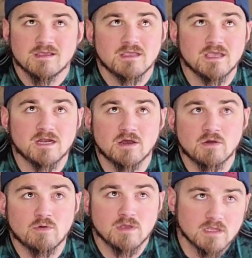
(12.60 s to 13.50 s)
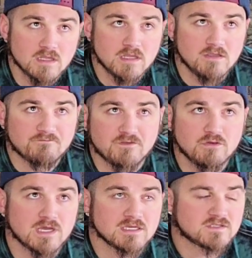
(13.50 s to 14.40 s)
You know, if you
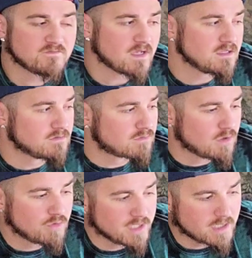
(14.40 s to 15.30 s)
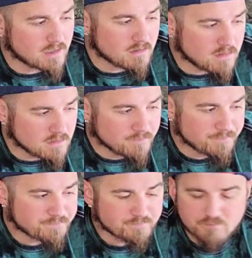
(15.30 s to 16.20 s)
guys follow Rogan at all,
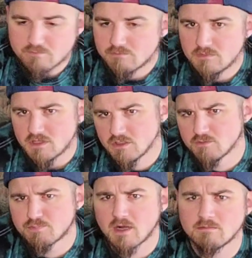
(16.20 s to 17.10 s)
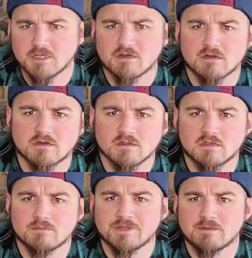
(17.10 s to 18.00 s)
you probably heard a
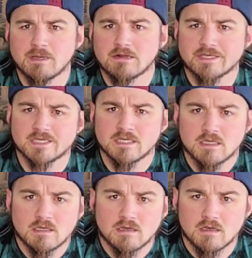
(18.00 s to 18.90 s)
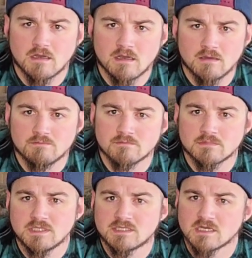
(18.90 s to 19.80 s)
little bit about it.
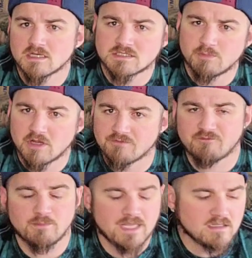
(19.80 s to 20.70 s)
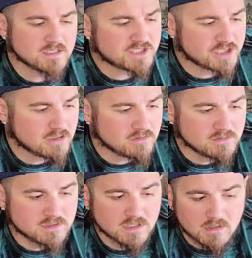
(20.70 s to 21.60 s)
He talks about it from Alex
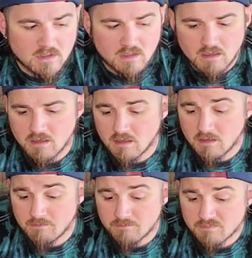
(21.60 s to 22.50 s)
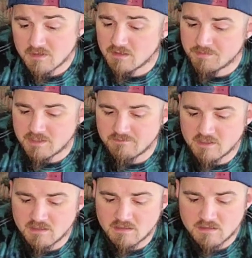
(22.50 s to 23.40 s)
Jones. A little bit of
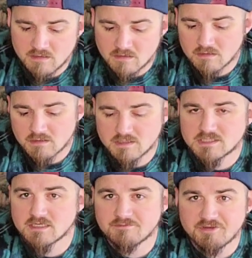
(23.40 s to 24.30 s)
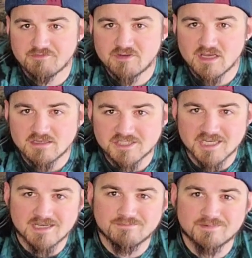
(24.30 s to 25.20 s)
a conservative nut
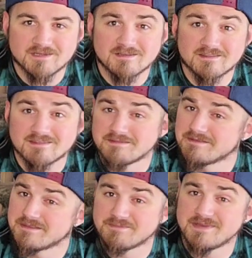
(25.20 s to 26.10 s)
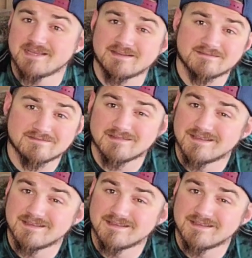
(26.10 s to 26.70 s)
job, but the man.